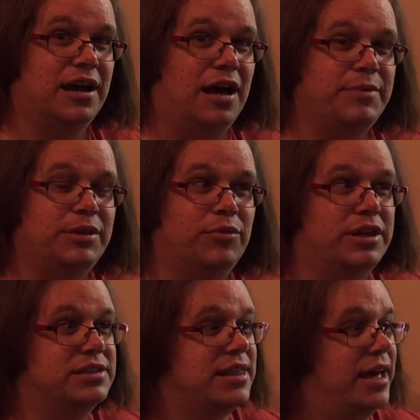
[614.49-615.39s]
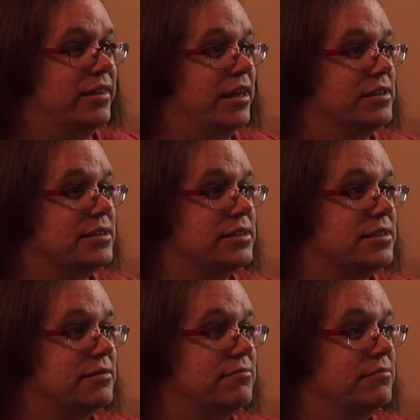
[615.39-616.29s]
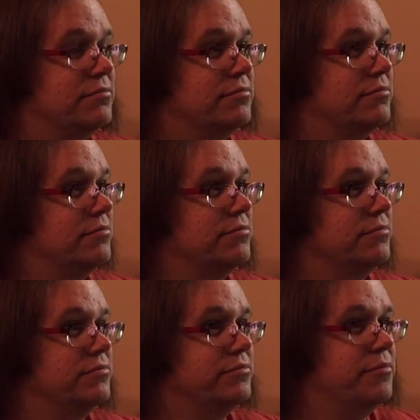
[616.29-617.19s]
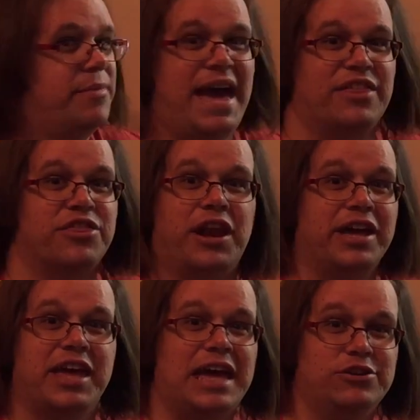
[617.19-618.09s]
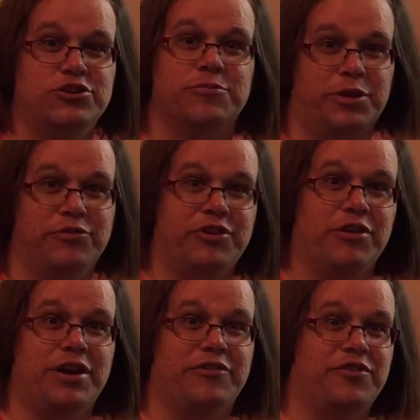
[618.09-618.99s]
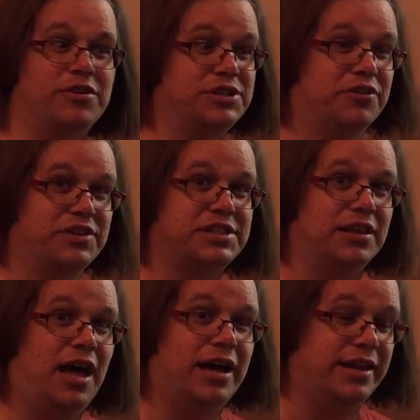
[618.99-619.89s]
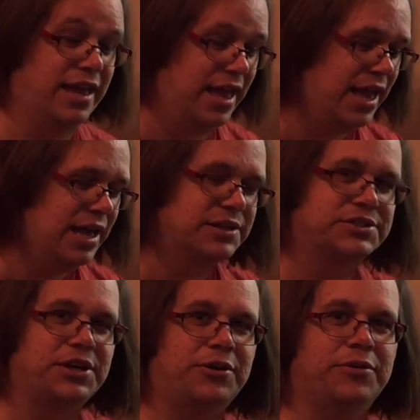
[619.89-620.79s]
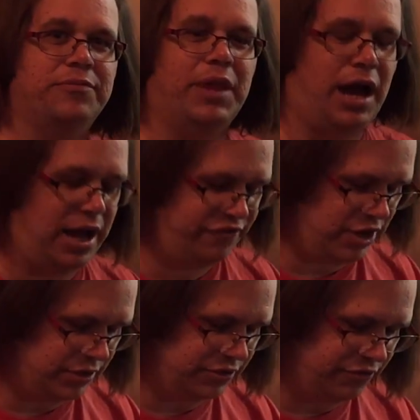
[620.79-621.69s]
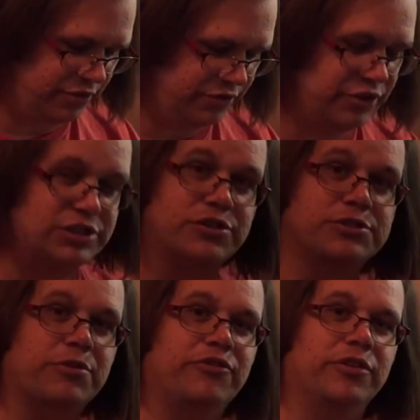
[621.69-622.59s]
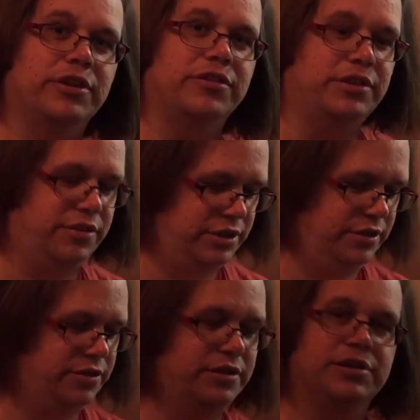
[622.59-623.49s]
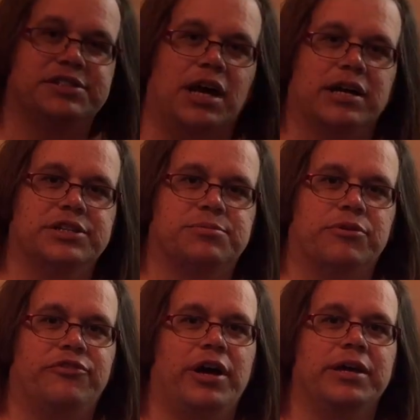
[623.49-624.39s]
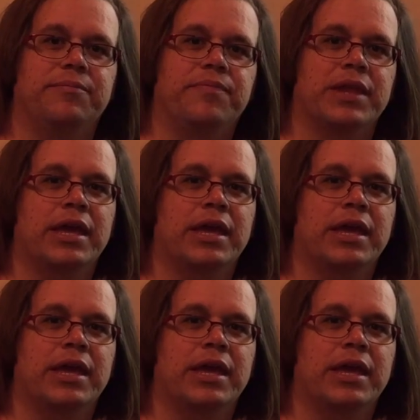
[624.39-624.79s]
I mean, what is that? That's math that I can't do, but you figure it out for yourself. It's a lot. So I found that the fixtures were, the sockets were fine.